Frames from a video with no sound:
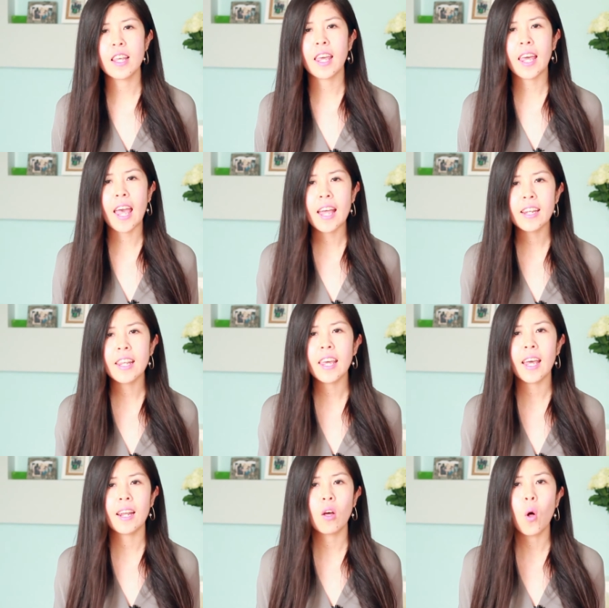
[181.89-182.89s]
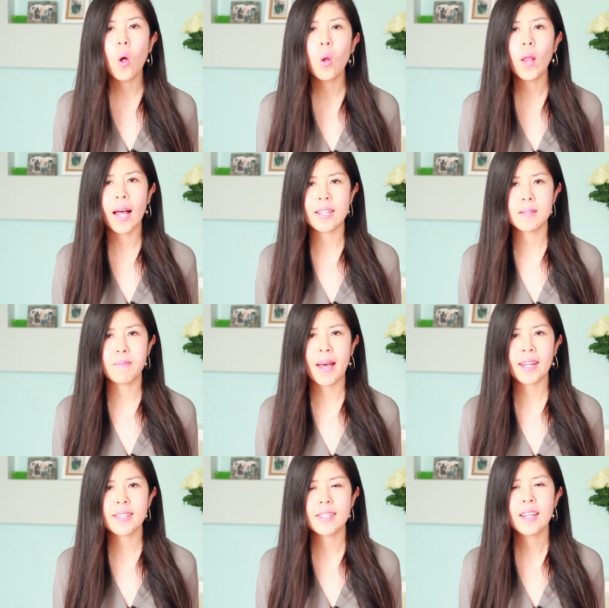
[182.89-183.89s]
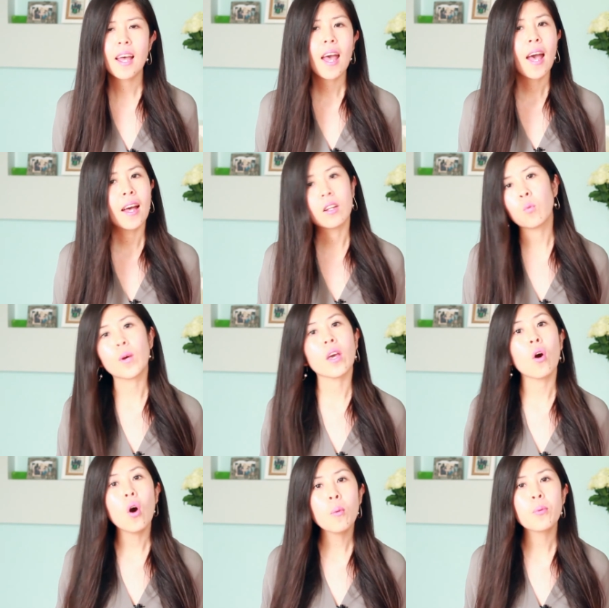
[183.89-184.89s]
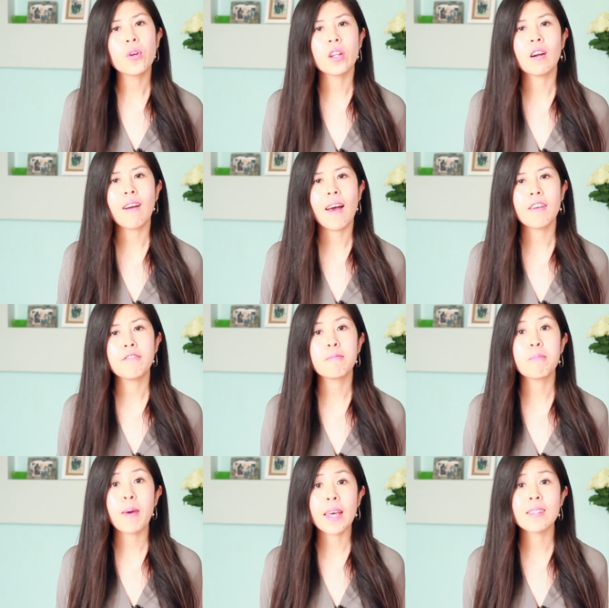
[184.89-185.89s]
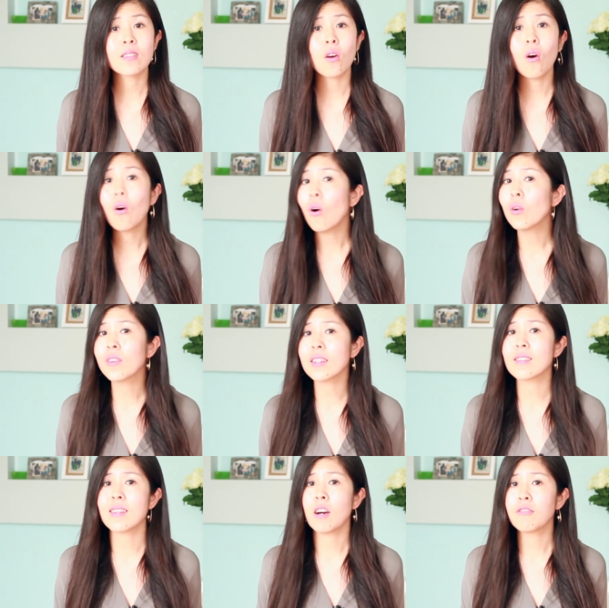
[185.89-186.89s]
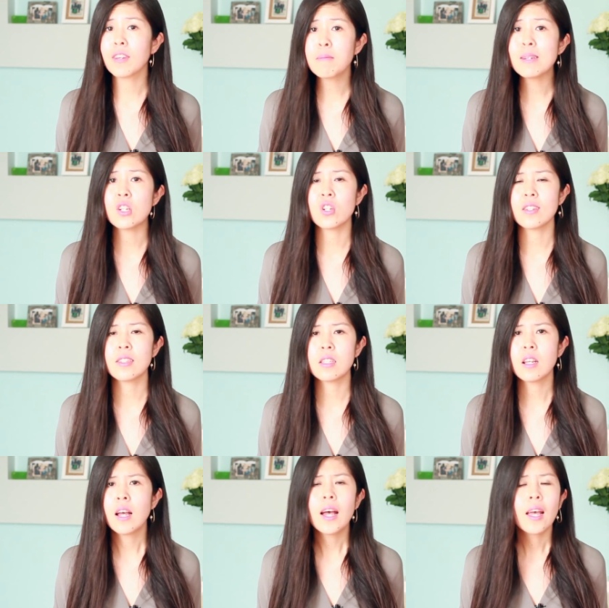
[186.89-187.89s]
in any and all aspects, and we operate our life based on all these self-images.